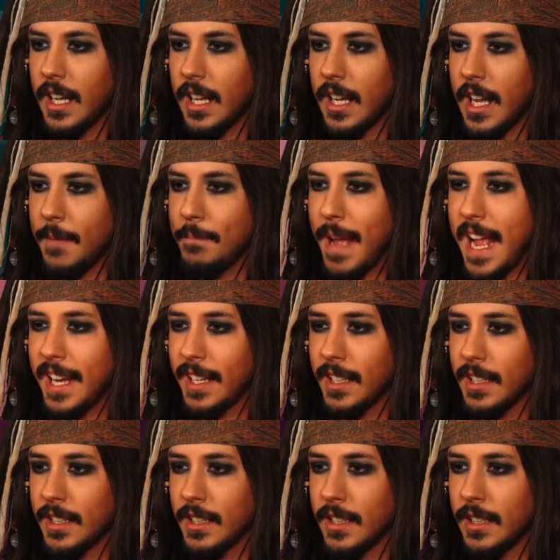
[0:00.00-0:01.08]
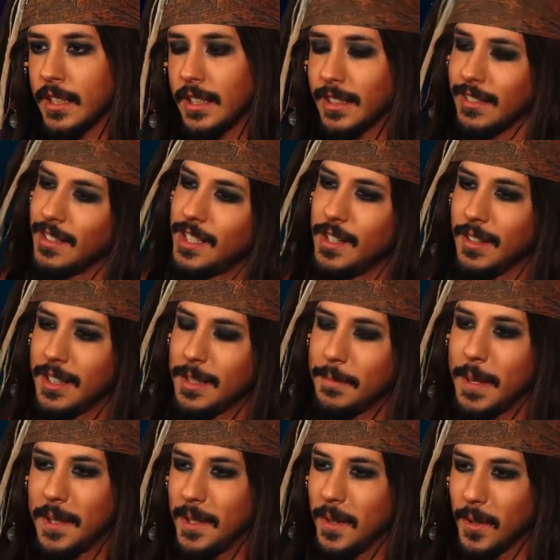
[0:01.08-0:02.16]
And bang. You little
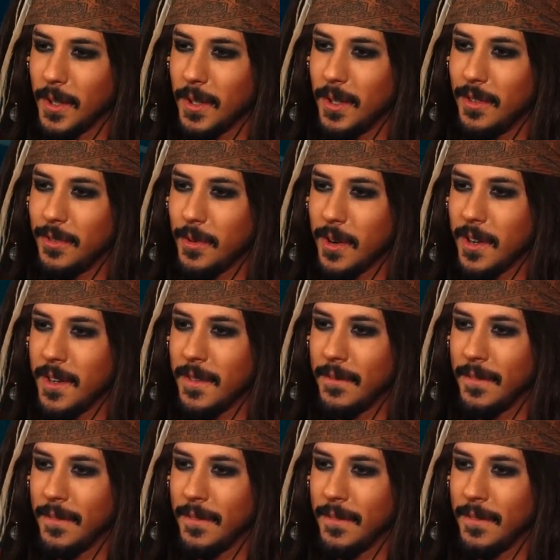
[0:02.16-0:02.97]
buggy, you're not going to do it for you.